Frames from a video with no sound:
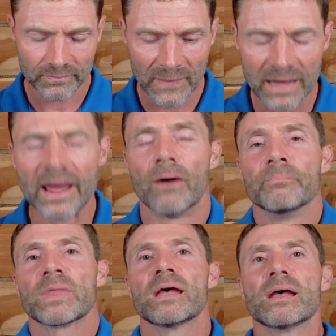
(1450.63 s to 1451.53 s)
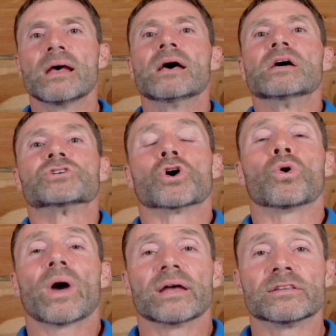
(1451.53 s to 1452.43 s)
Now,
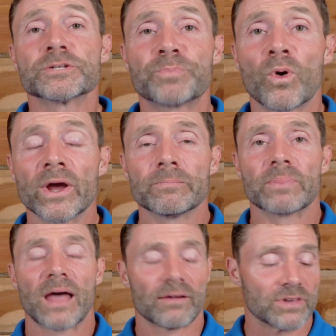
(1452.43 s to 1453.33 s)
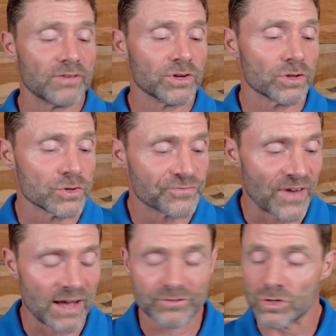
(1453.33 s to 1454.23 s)
so at this point, I've given you those
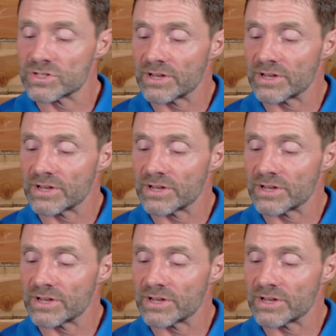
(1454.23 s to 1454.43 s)
5 do's.